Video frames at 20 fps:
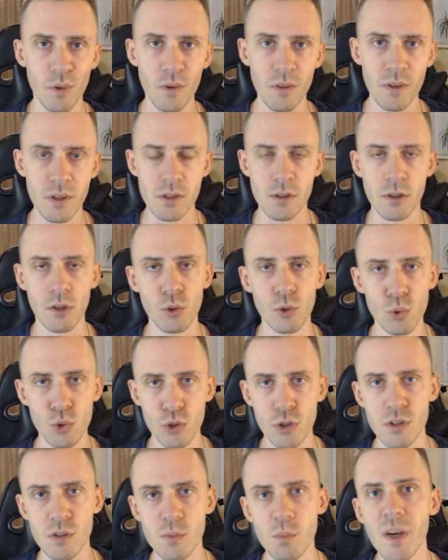the
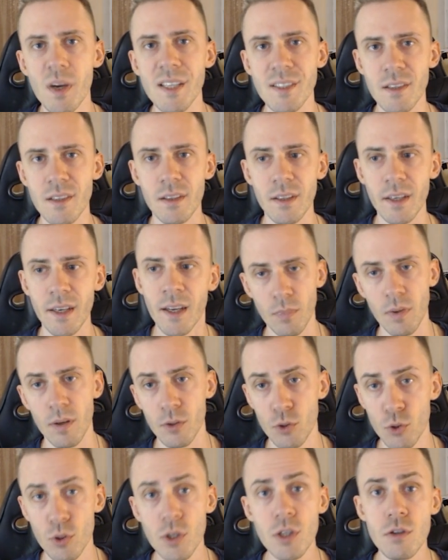solutions basically,
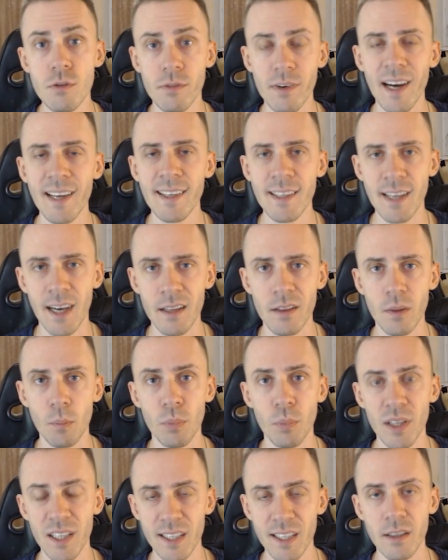you need to find other
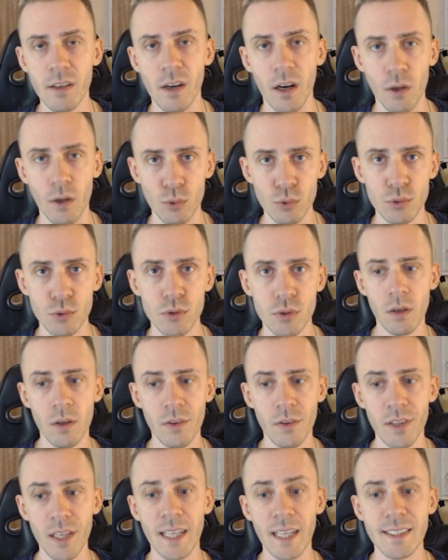playgrounds
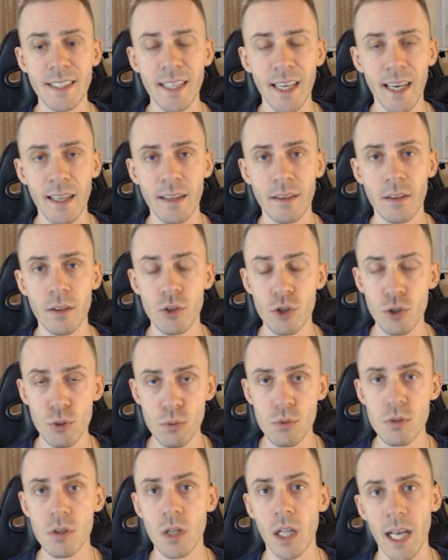that can
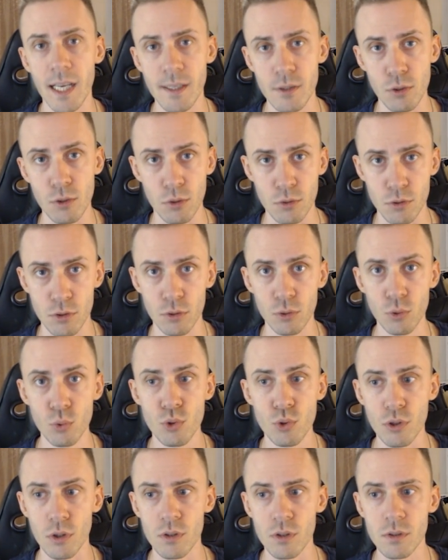utilize your
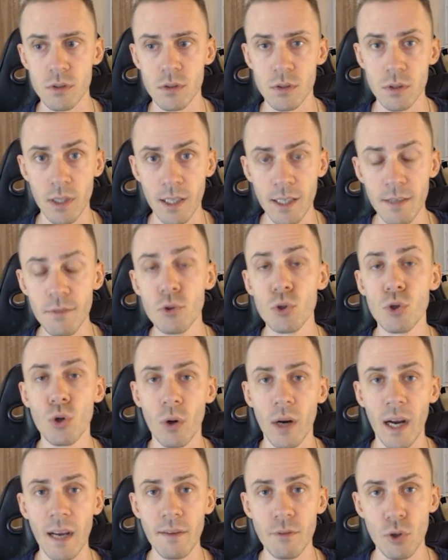solutions if you
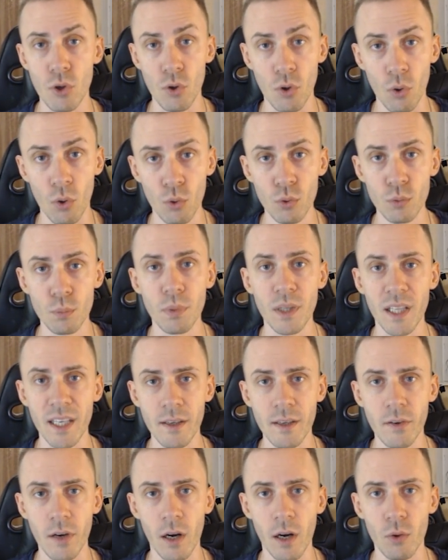don't have your own
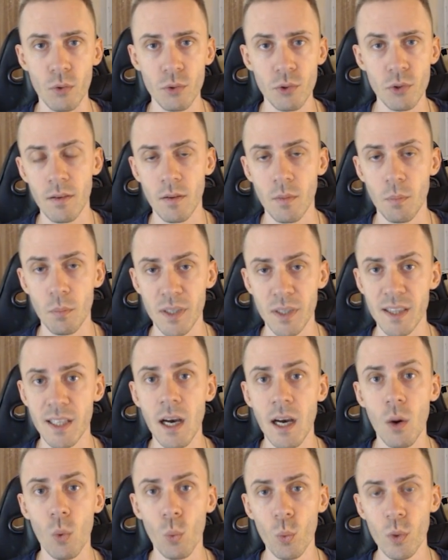playground. But
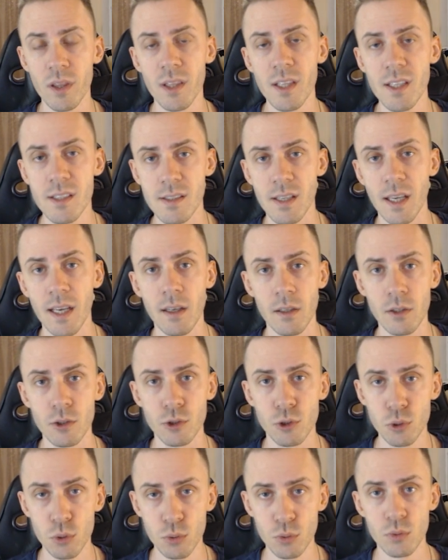now with this
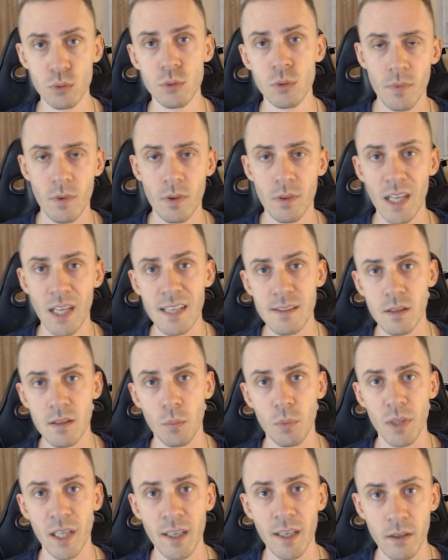L2, that's the
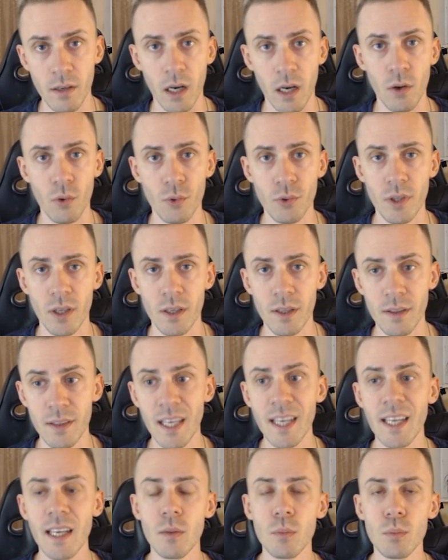playground, and
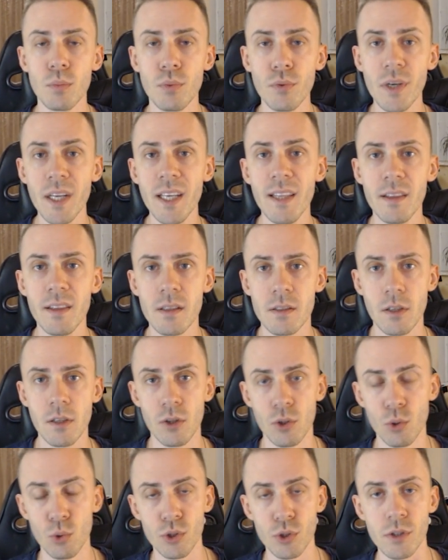they can bring the
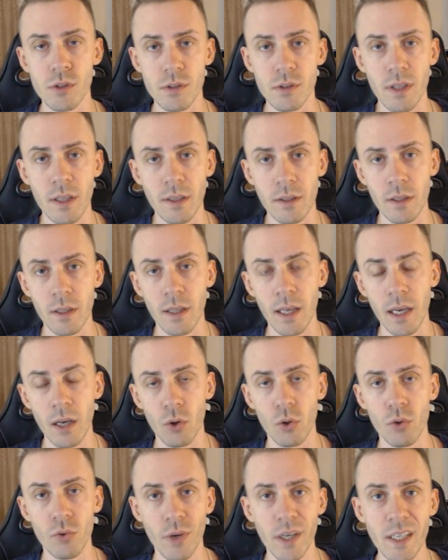solutions that they
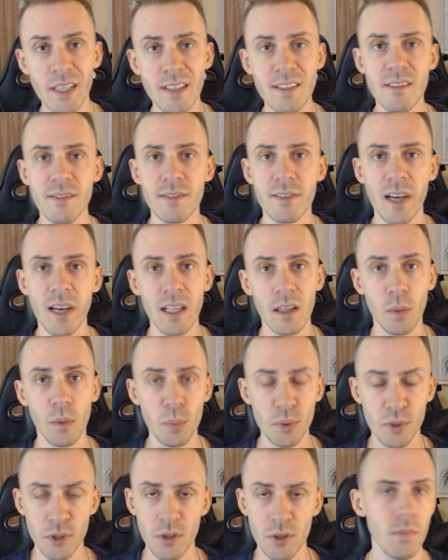already
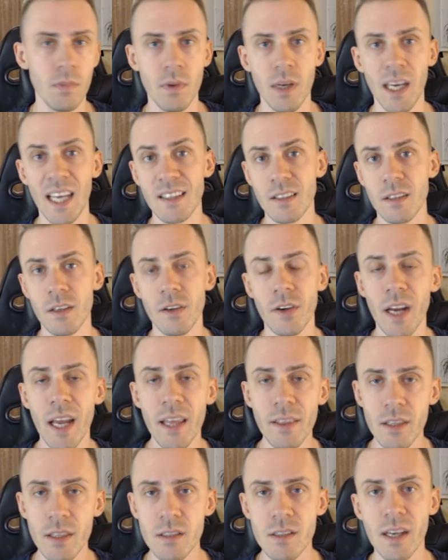developed and
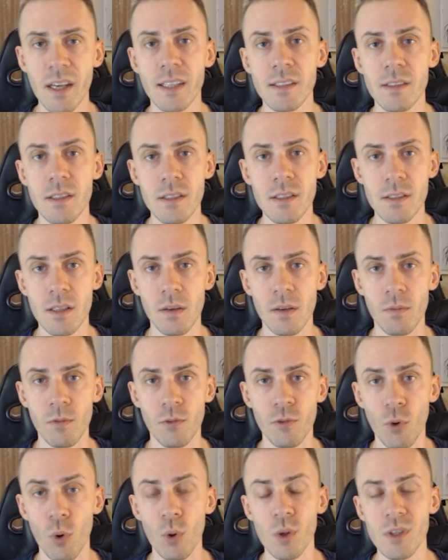create this ecosystem
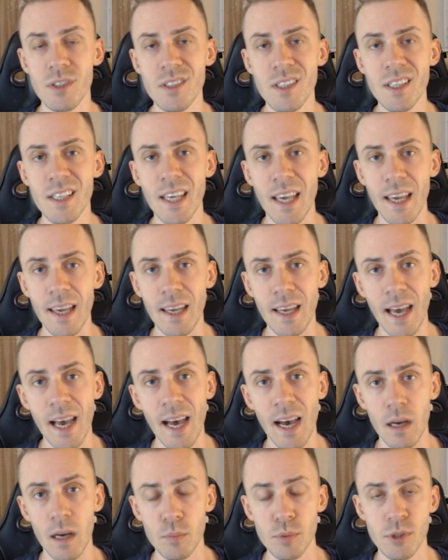for ZK
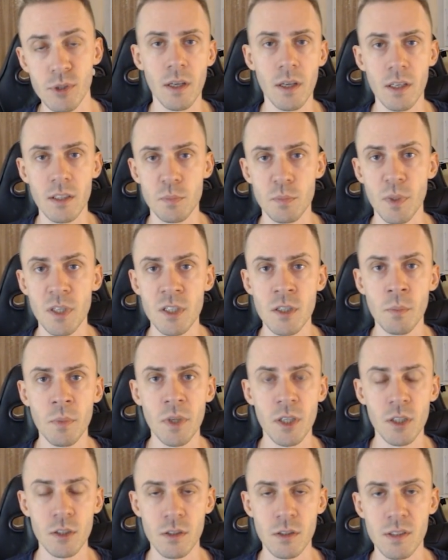apps, especially
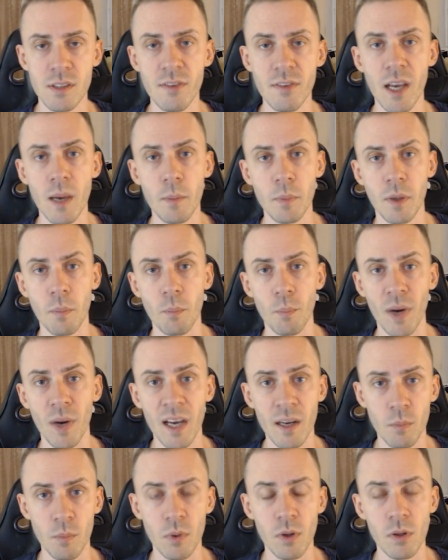because it's EVM
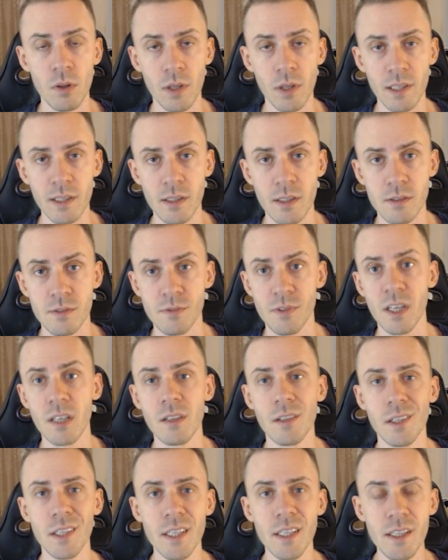compatible and it's
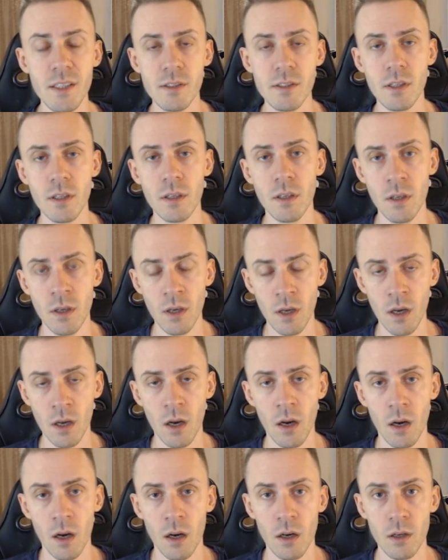fairly easy
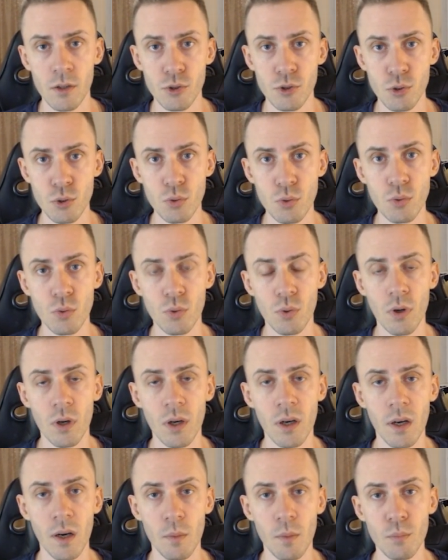to
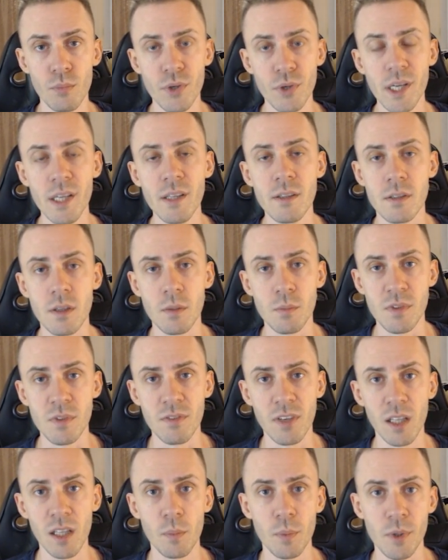uh, bring some
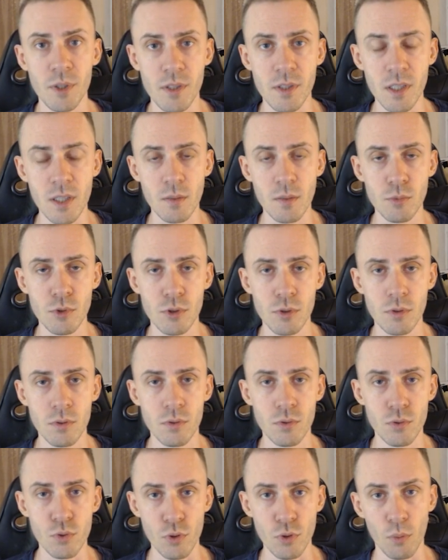developer teams
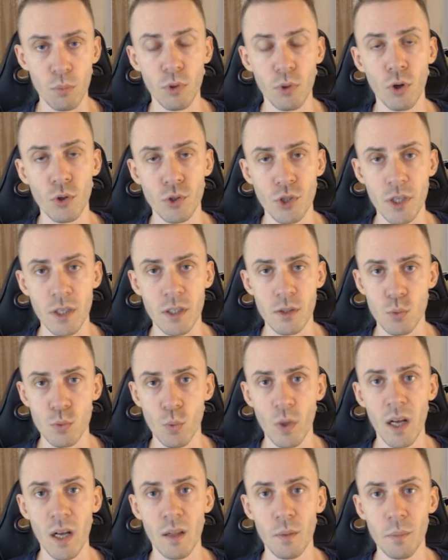to your blockchain as
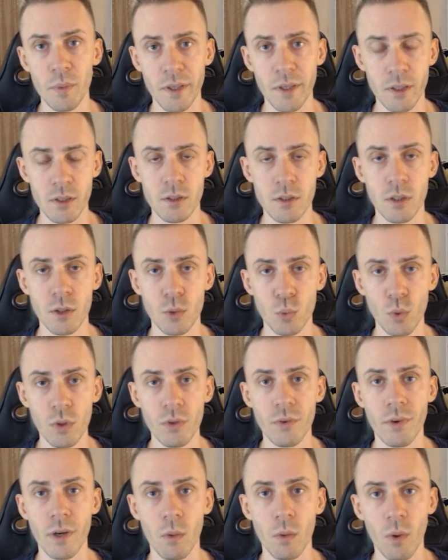well, because it will
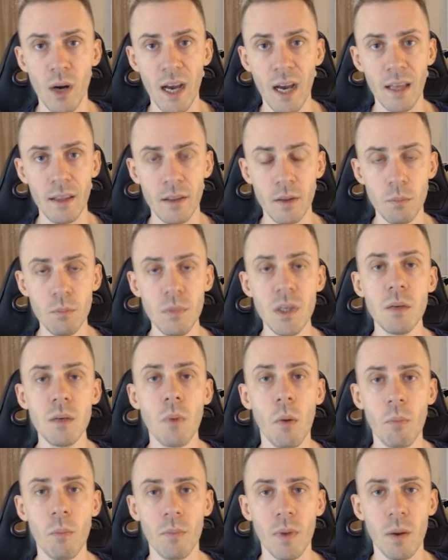require the
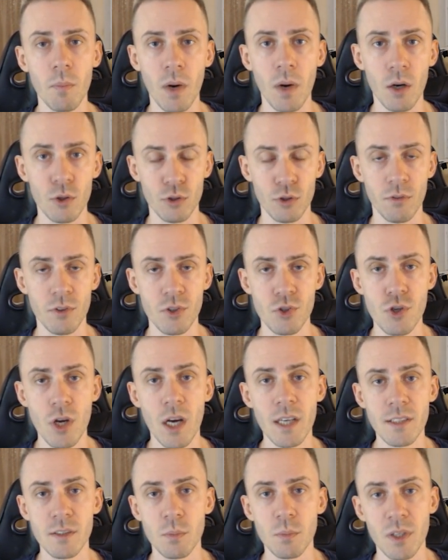minimum amount of
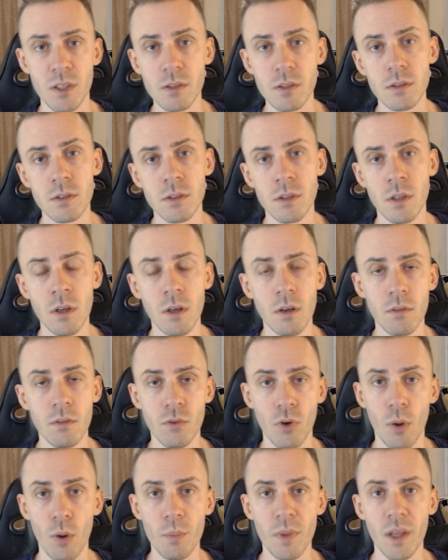adjustments
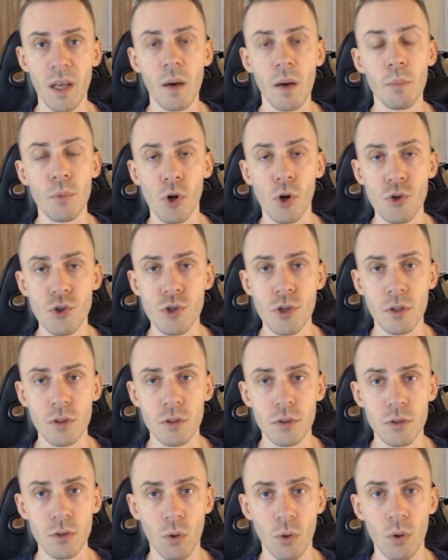from their
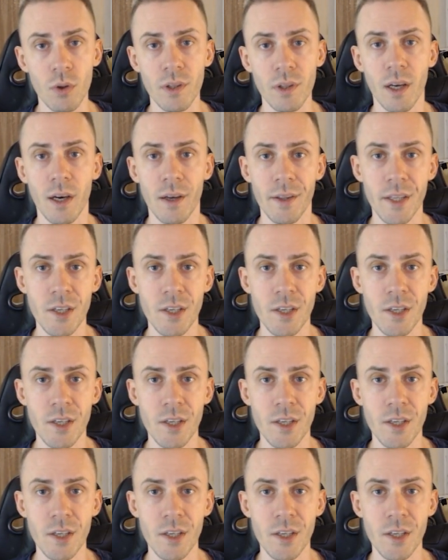project on other